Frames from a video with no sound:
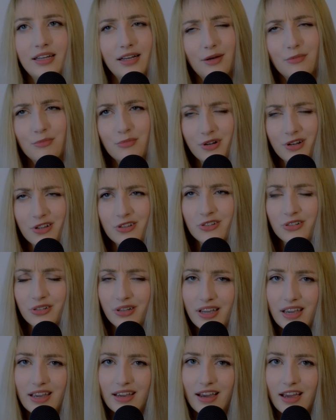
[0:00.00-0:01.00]
I'm pretty sure
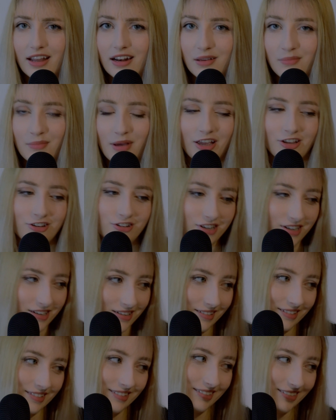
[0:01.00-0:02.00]
you can kinda imagine
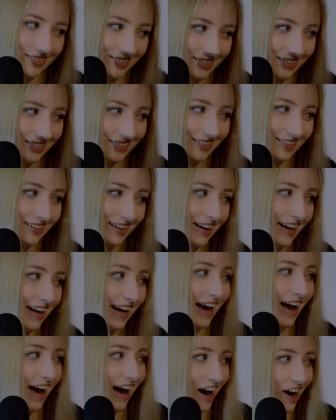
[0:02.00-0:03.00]

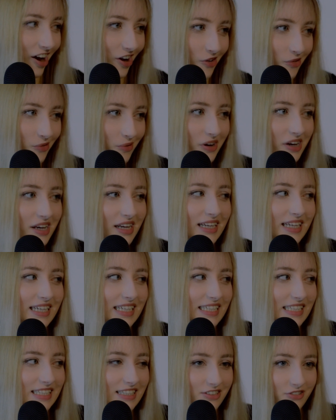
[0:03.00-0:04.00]
how
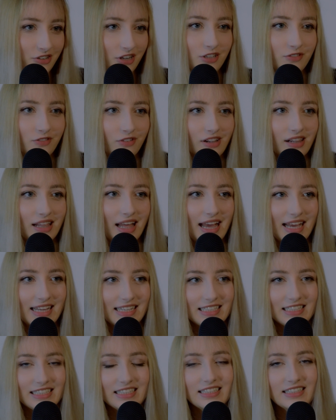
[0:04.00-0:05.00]
stressful
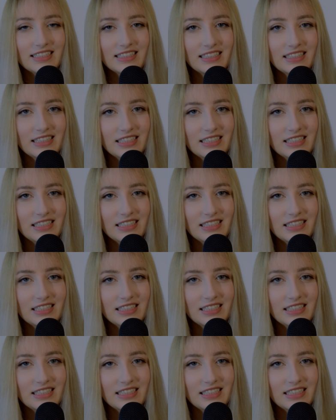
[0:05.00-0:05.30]
and